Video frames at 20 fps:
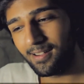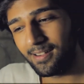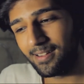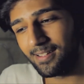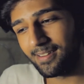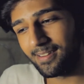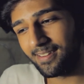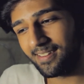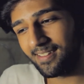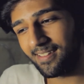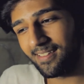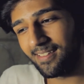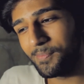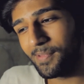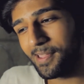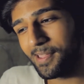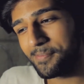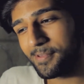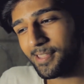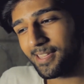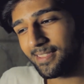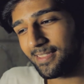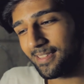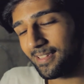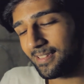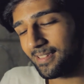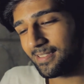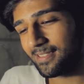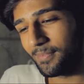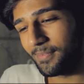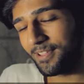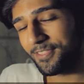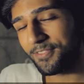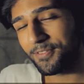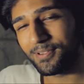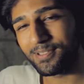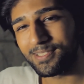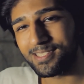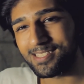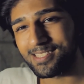And maybe my
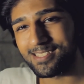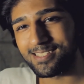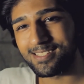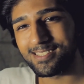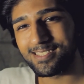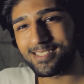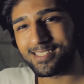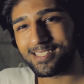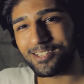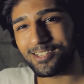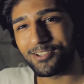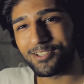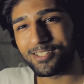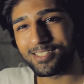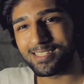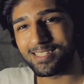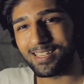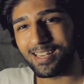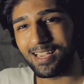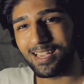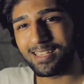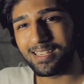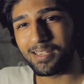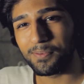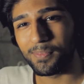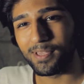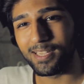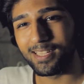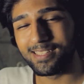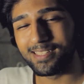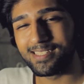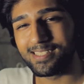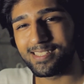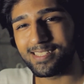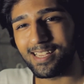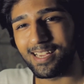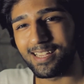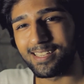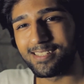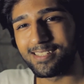thoughts are starting to like me
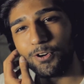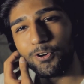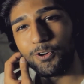instead.